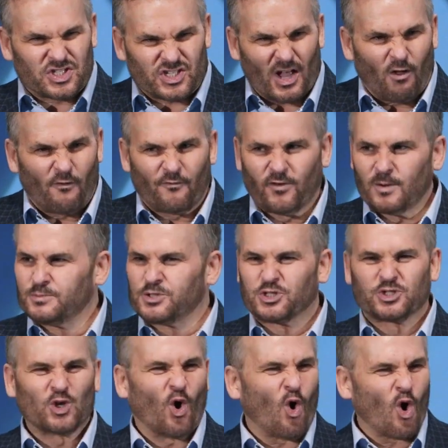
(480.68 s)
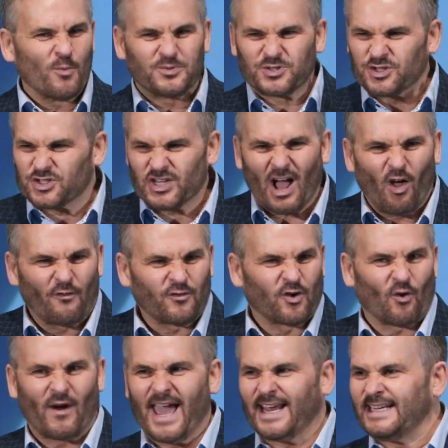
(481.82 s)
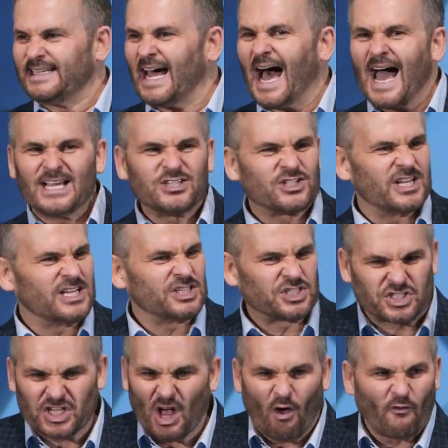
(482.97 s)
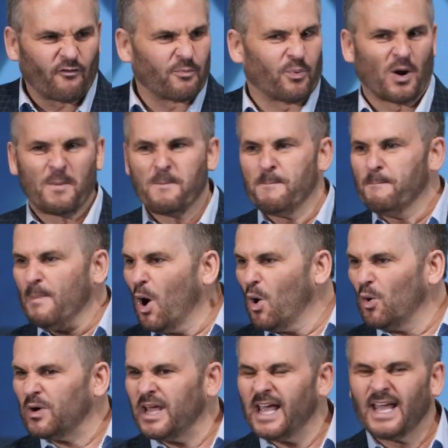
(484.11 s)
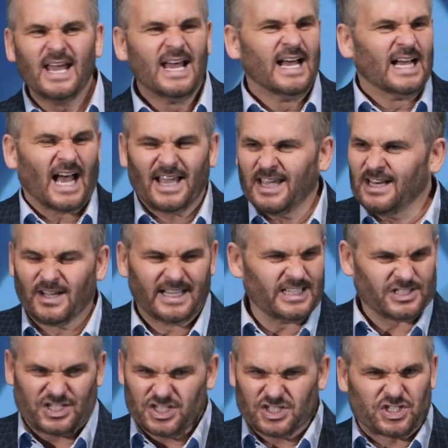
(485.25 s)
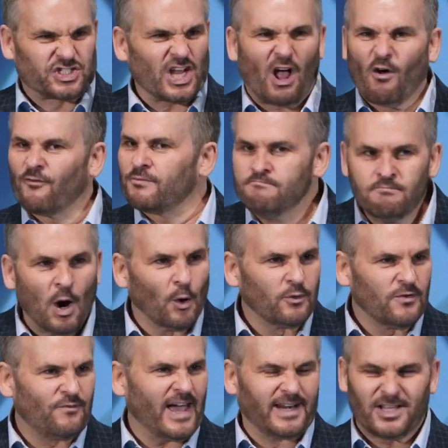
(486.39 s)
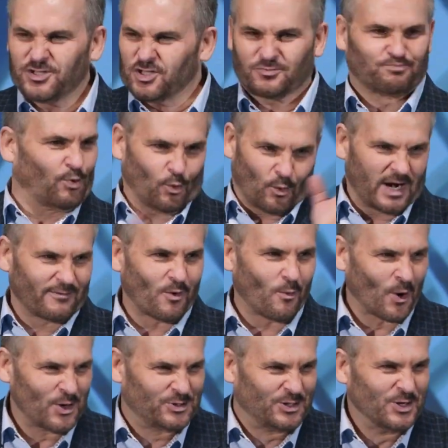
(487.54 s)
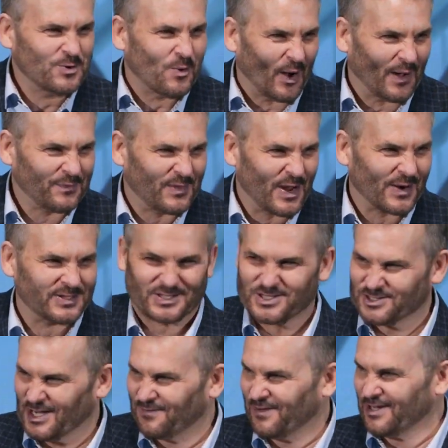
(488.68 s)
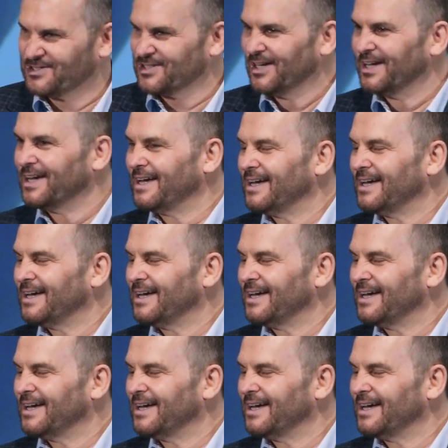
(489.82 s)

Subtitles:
self-absorbed, self-grandizing, self-promoting, it's just self-motivated, just put whatever words you want there as a suffix,